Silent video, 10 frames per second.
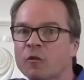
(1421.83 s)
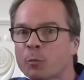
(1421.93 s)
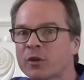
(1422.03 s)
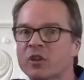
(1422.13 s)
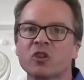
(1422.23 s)

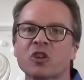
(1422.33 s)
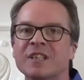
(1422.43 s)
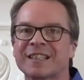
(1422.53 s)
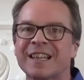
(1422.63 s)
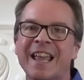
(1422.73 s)
of
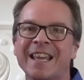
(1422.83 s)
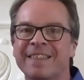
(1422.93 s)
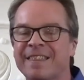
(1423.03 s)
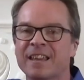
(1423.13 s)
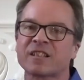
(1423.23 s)
positions
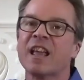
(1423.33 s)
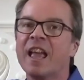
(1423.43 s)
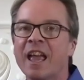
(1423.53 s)
like this